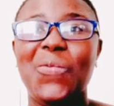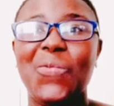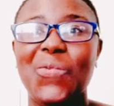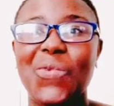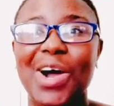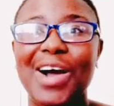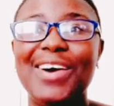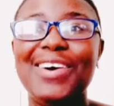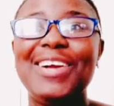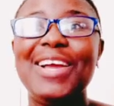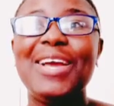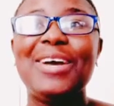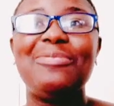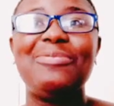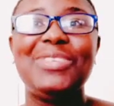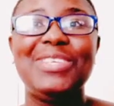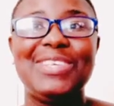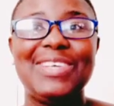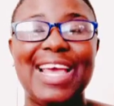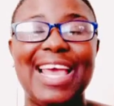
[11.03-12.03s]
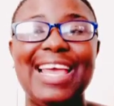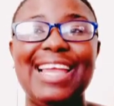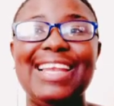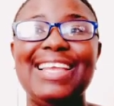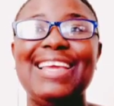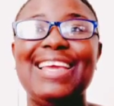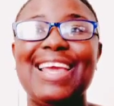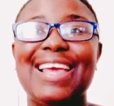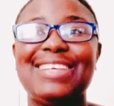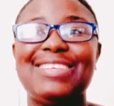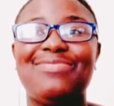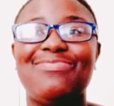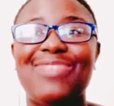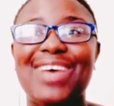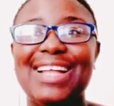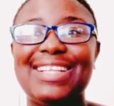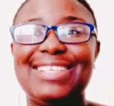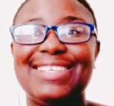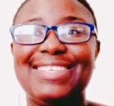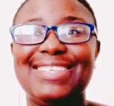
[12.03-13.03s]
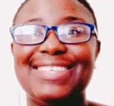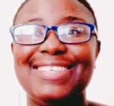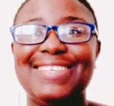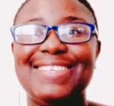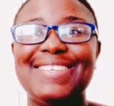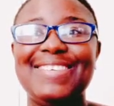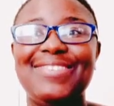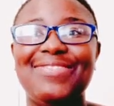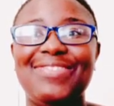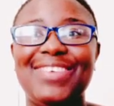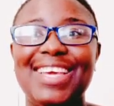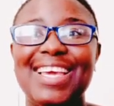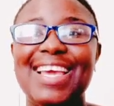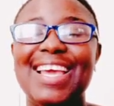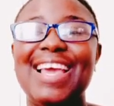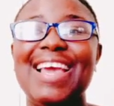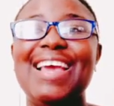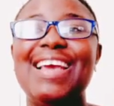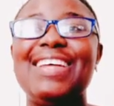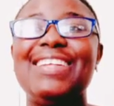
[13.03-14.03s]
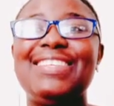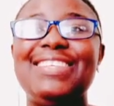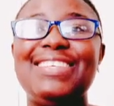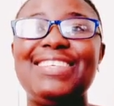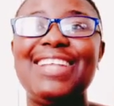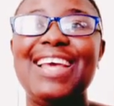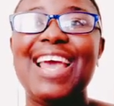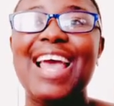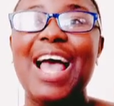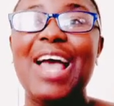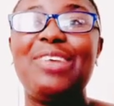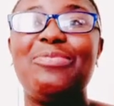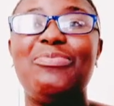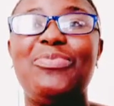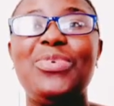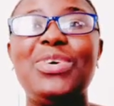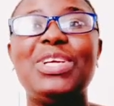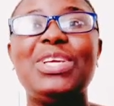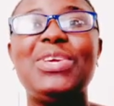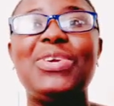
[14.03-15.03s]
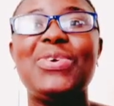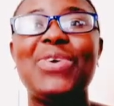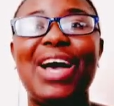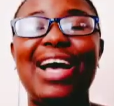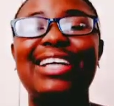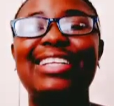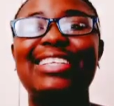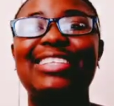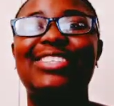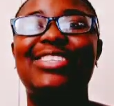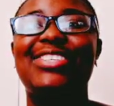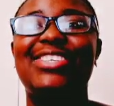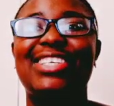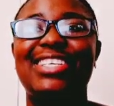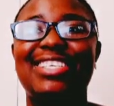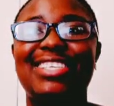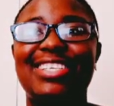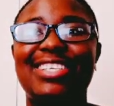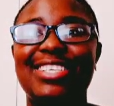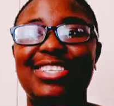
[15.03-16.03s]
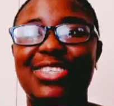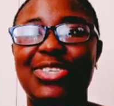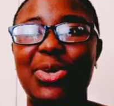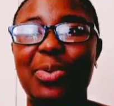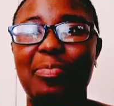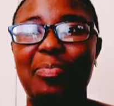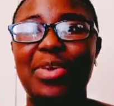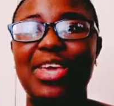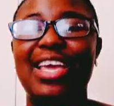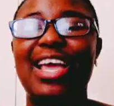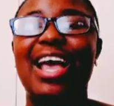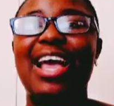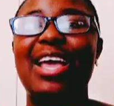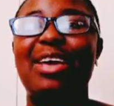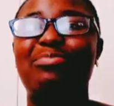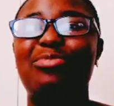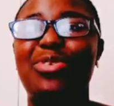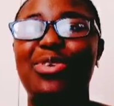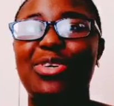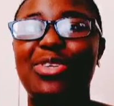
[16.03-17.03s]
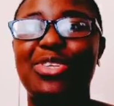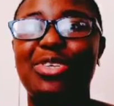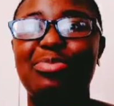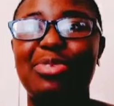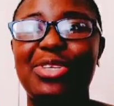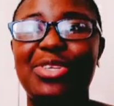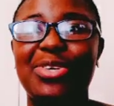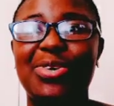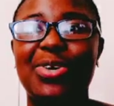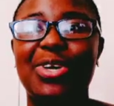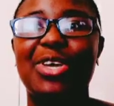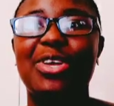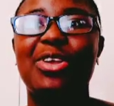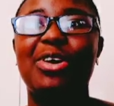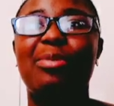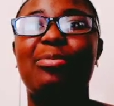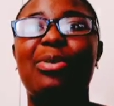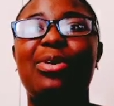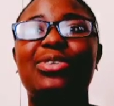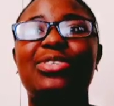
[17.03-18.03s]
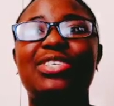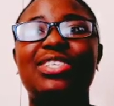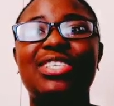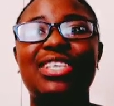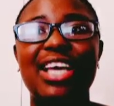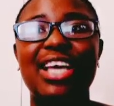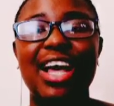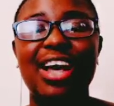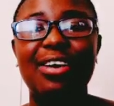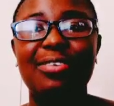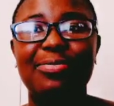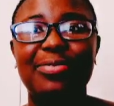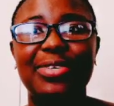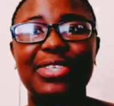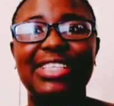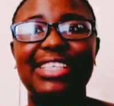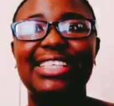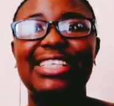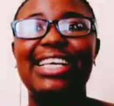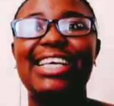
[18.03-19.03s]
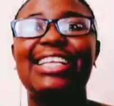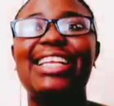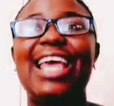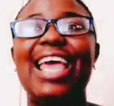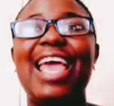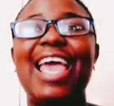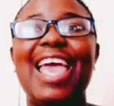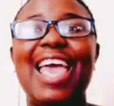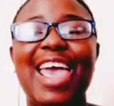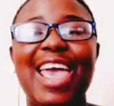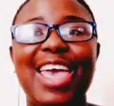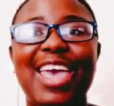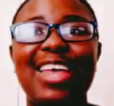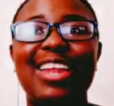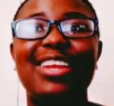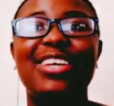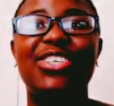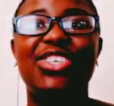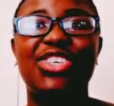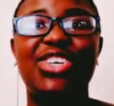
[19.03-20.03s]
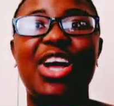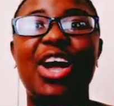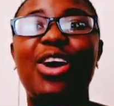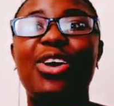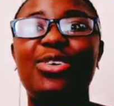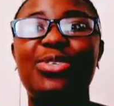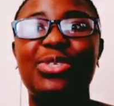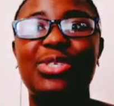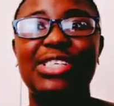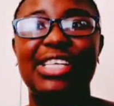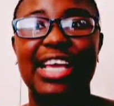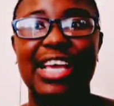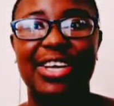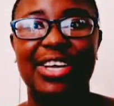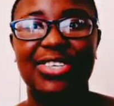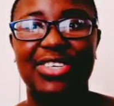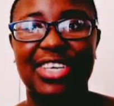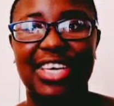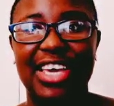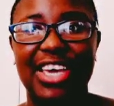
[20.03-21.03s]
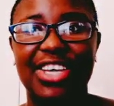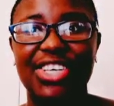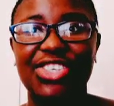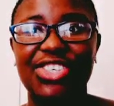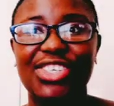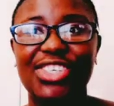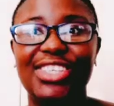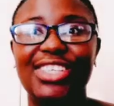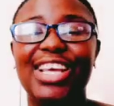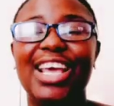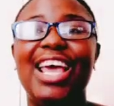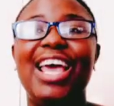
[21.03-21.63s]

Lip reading: Welcome to Early Years Matters TV. Today I bring you an interesting topic. I am going to be talking about scaffolding in early childhood education.